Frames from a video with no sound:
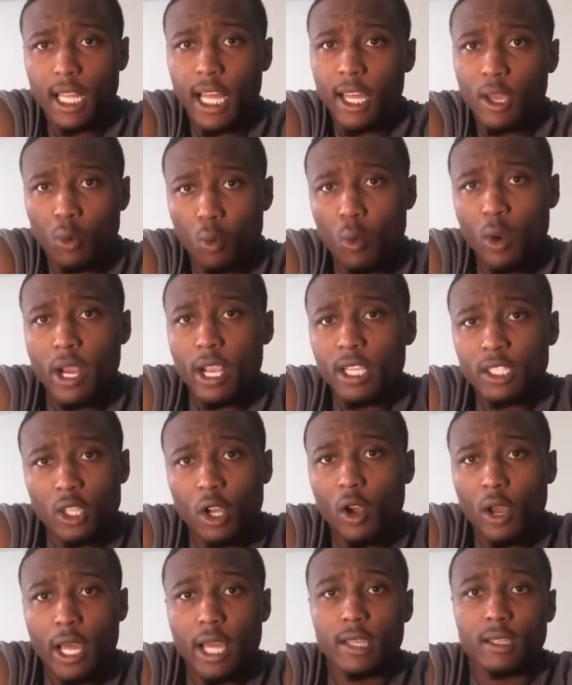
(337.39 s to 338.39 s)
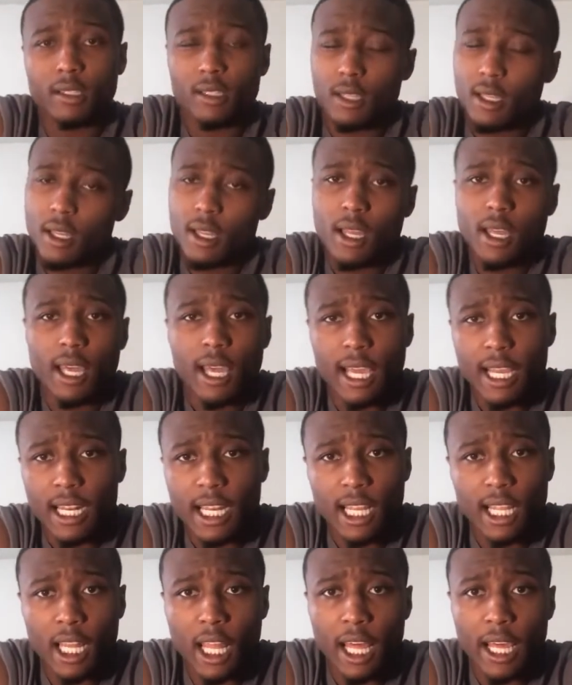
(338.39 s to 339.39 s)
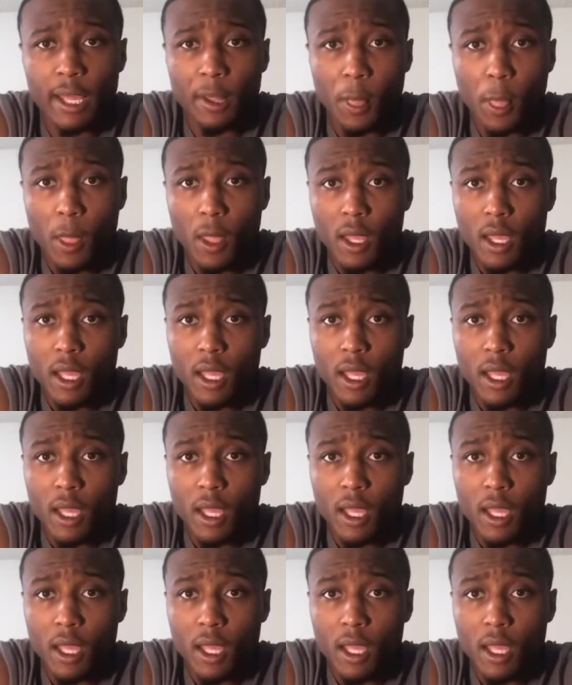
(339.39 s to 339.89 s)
Like, where is y'all at? And then, like,